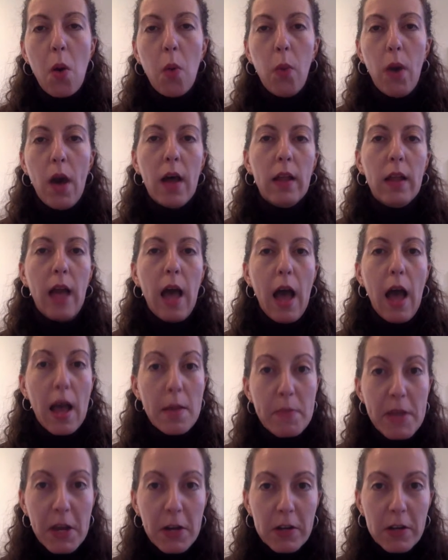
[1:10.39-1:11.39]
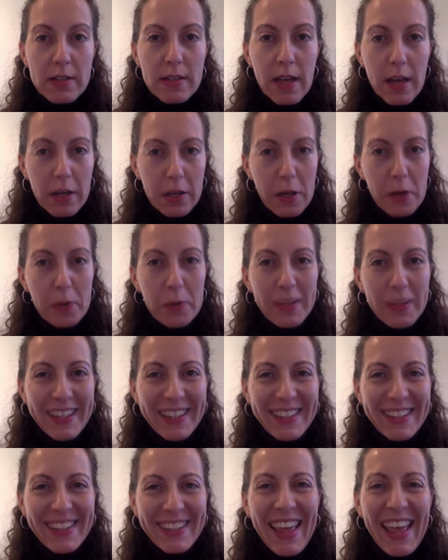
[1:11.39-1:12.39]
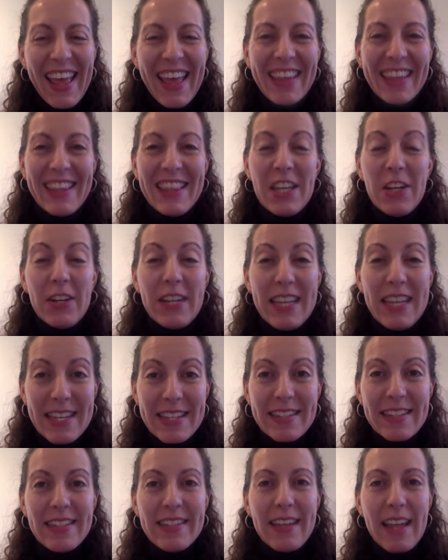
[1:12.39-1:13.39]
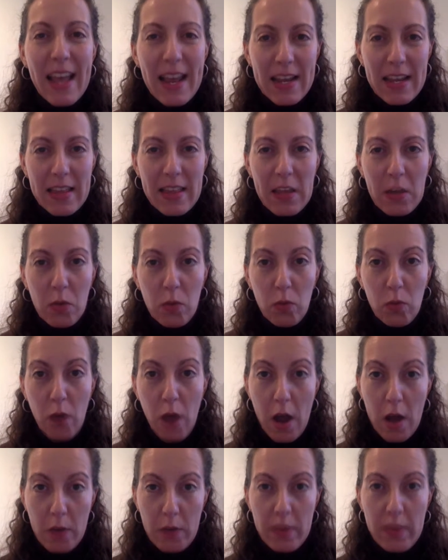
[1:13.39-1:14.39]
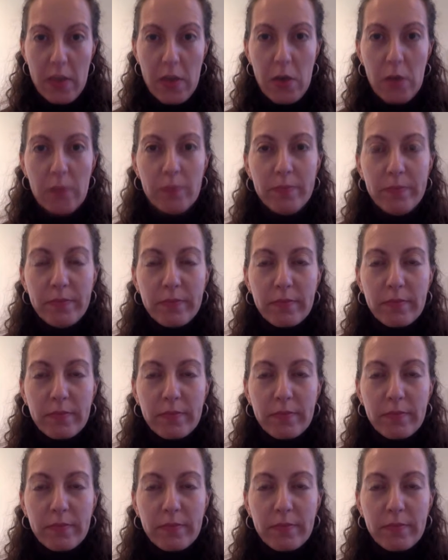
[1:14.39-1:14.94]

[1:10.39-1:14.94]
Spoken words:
Well, I'm here to tell you that there isn't anything wrong with you.